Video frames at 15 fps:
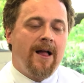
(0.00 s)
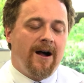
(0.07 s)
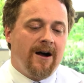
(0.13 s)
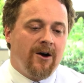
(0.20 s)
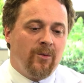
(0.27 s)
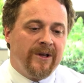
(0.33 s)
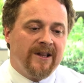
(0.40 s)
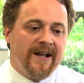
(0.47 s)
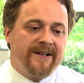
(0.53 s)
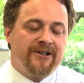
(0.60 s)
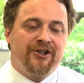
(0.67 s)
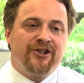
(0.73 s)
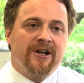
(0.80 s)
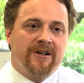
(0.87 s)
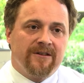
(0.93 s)
Uh, we like to
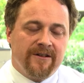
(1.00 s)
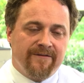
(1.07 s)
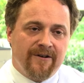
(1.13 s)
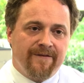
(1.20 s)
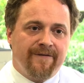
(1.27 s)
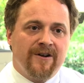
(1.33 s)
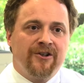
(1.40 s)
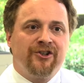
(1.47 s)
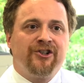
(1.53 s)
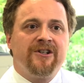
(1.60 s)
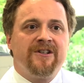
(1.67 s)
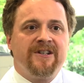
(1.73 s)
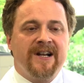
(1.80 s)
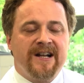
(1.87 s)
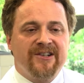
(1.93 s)
check liver
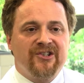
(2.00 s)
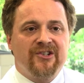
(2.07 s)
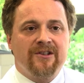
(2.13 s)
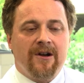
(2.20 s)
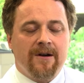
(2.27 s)
function tests.